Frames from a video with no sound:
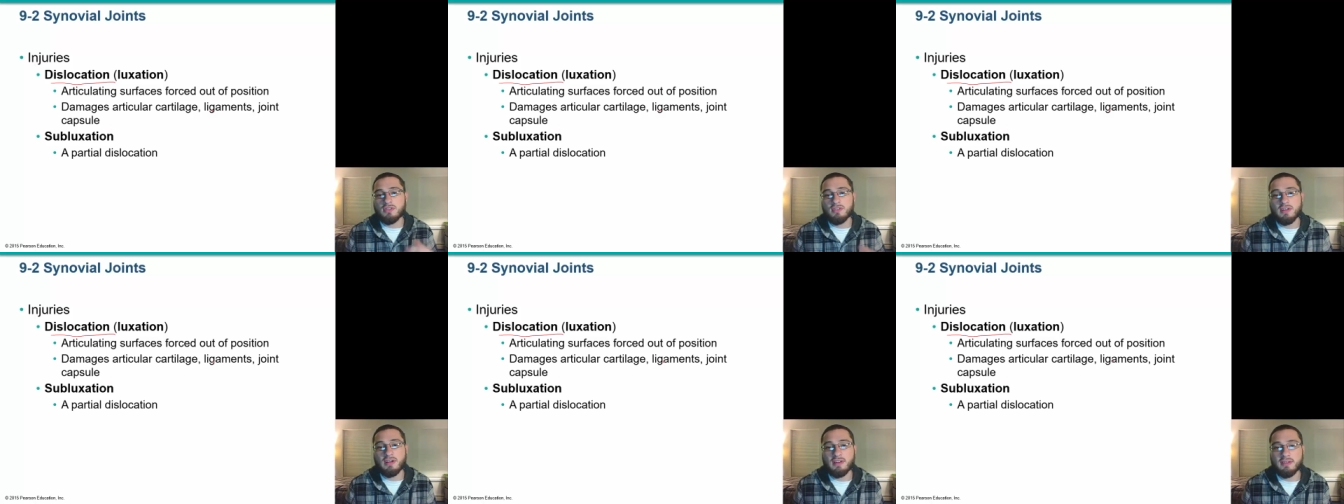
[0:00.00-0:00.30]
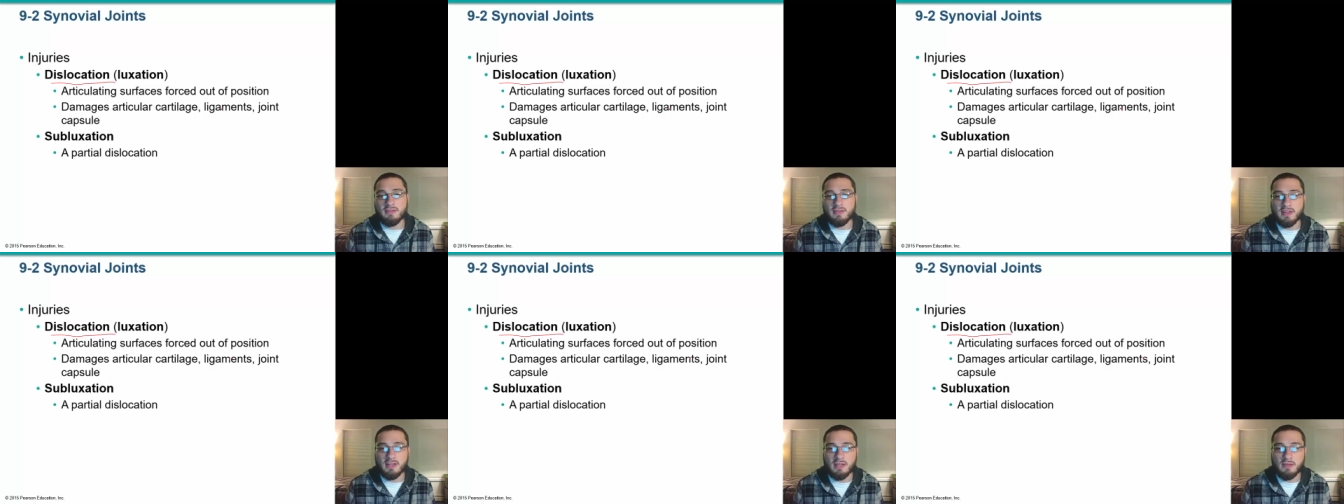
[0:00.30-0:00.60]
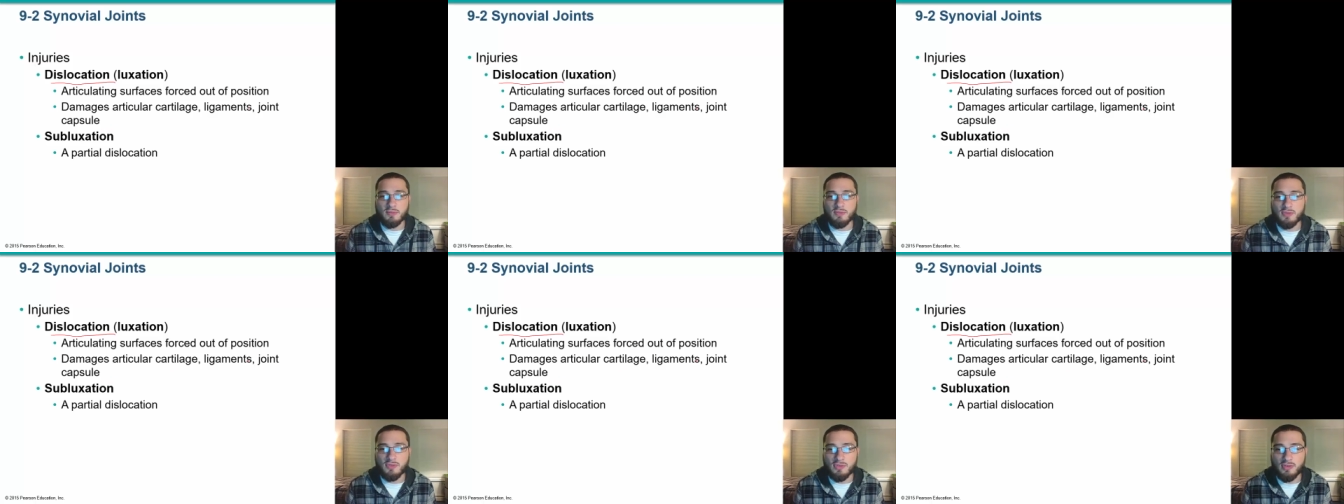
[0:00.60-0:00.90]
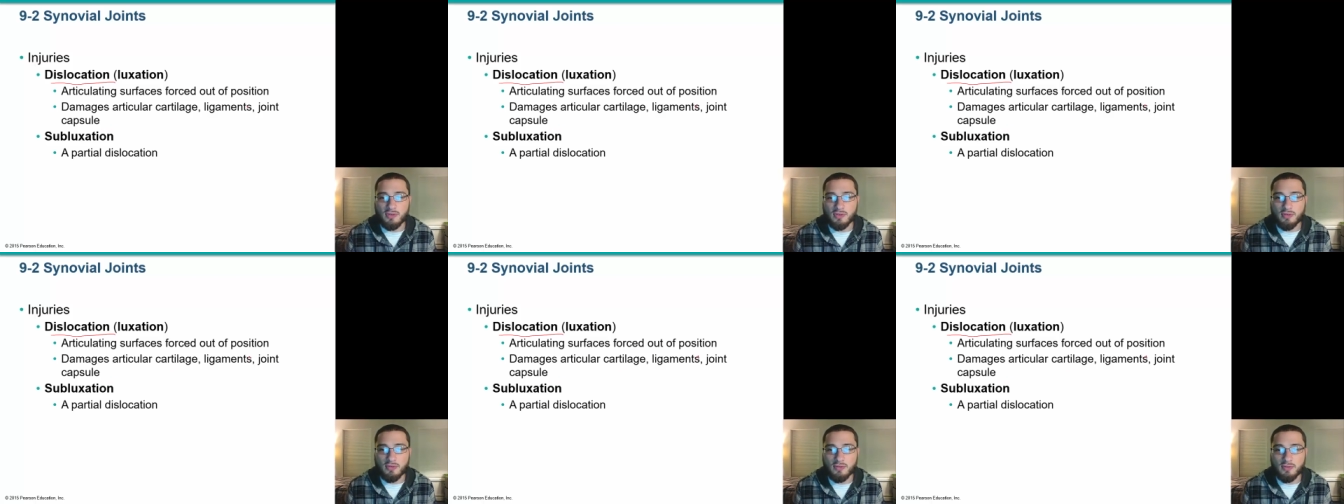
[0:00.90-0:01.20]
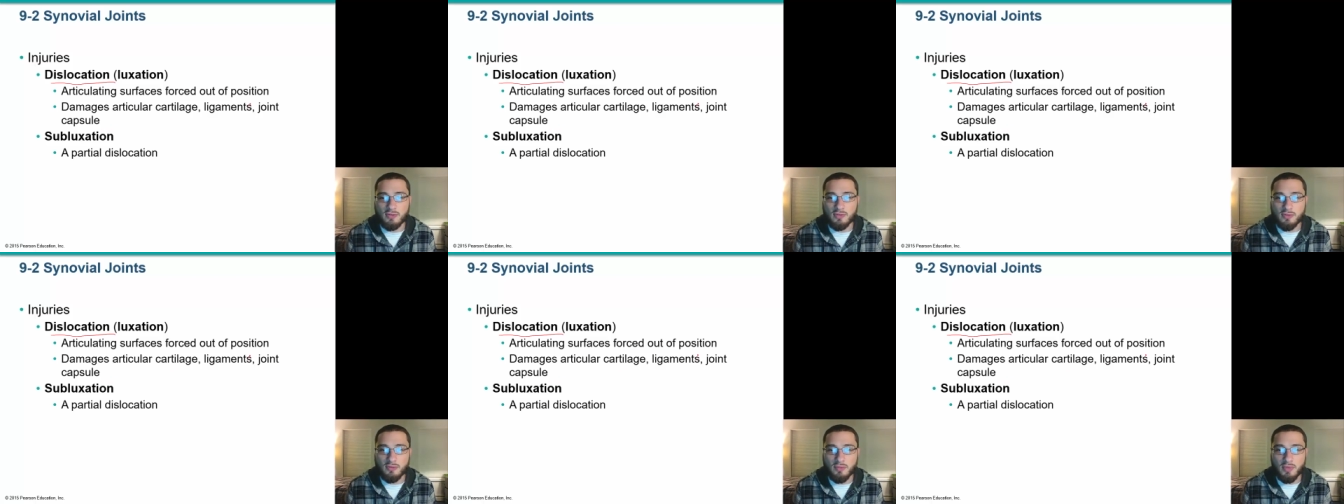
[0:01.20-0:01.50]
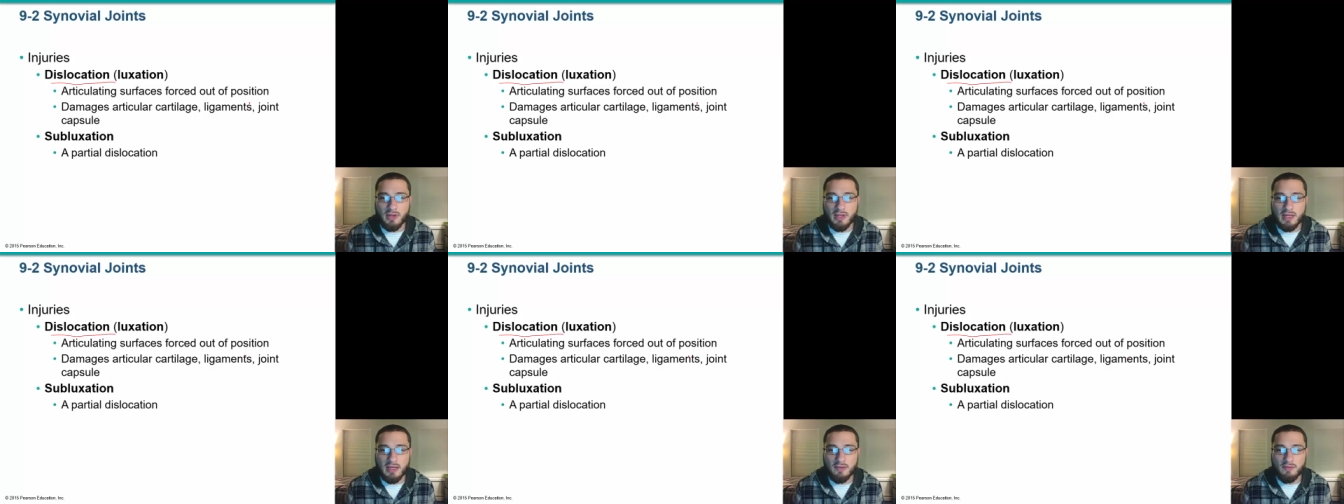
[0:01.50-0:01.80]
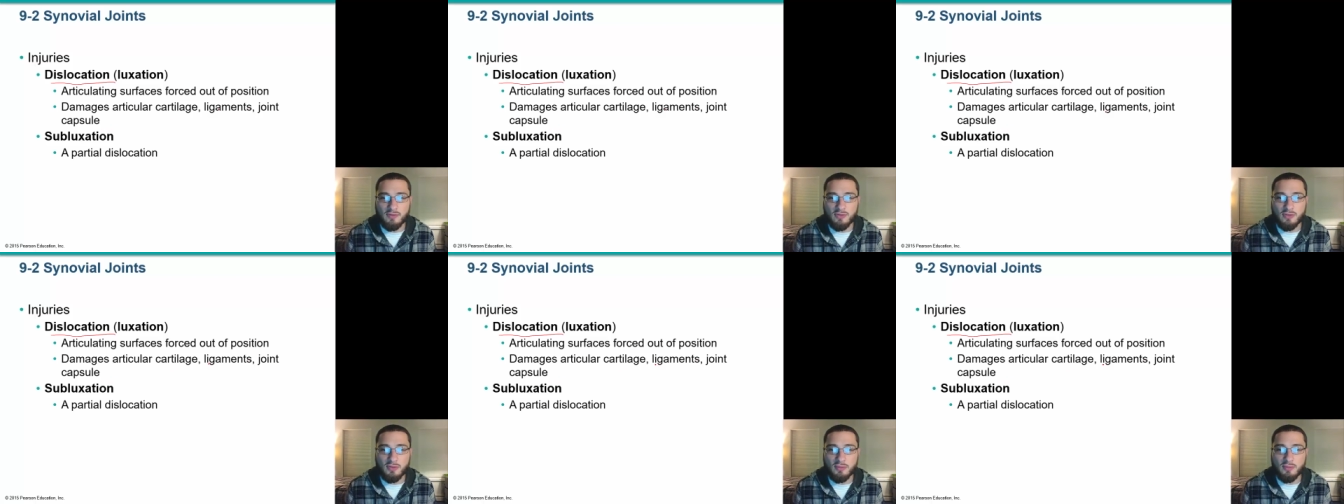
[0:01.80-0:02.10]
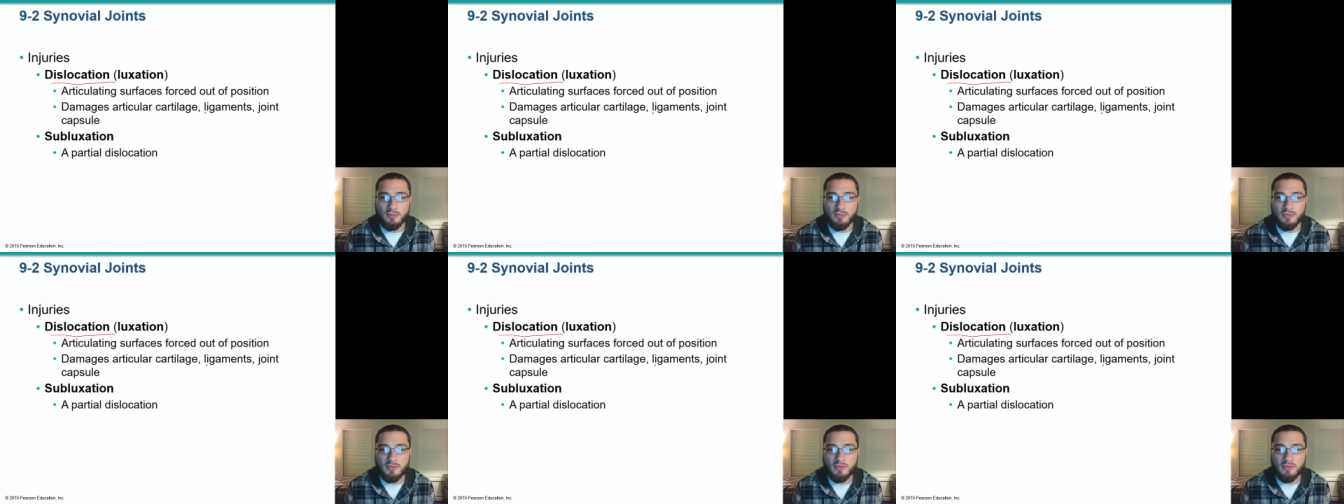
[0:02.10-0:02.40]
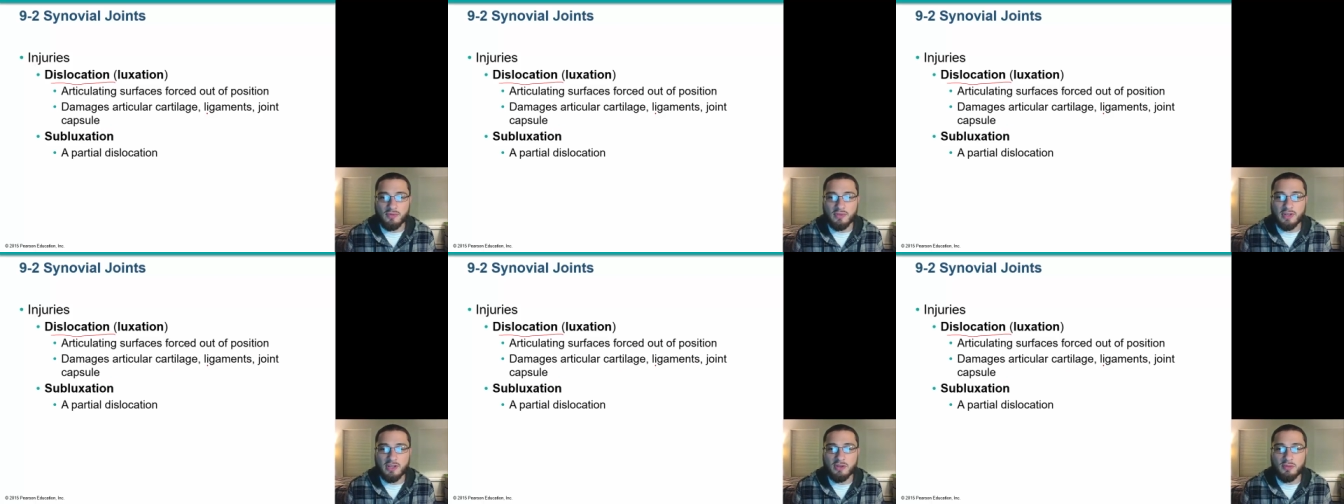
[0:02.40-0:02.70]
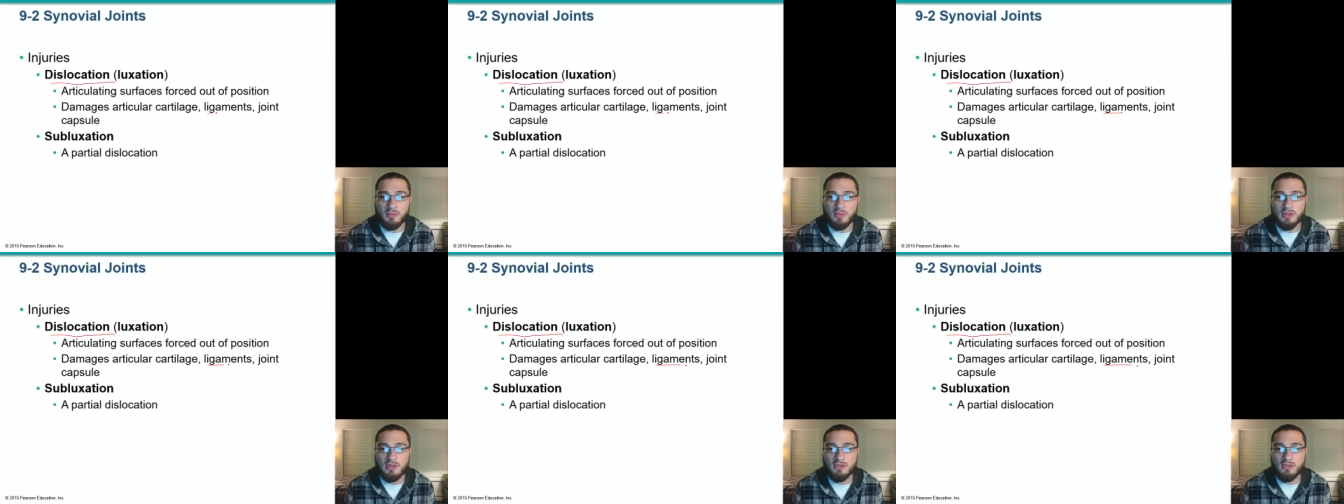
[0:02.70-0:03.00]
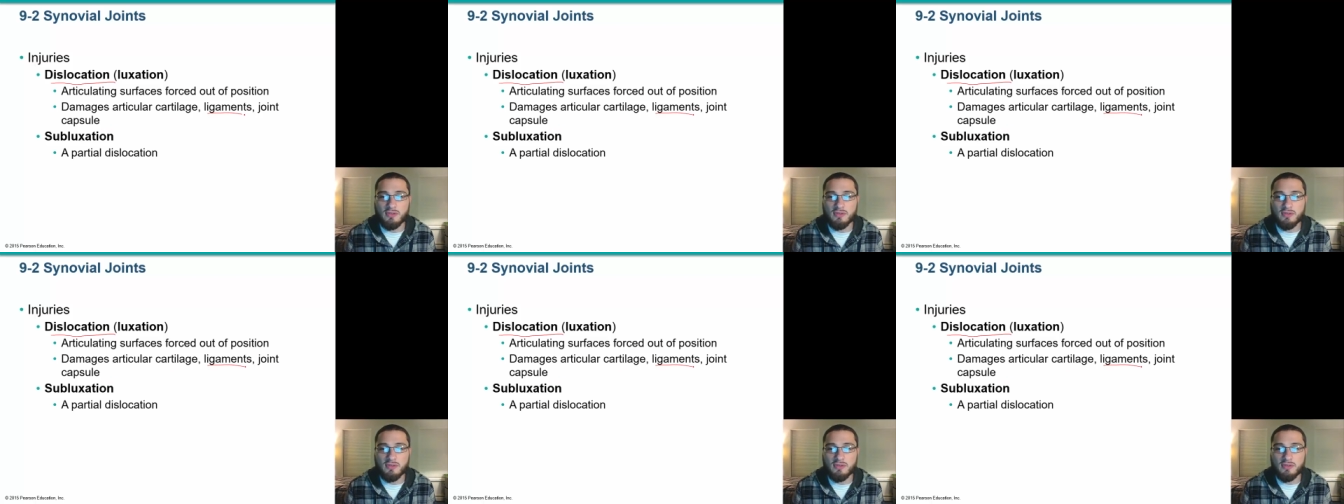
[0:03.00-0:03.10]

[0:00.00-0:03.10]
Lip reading: A lot of times, you might have some ligament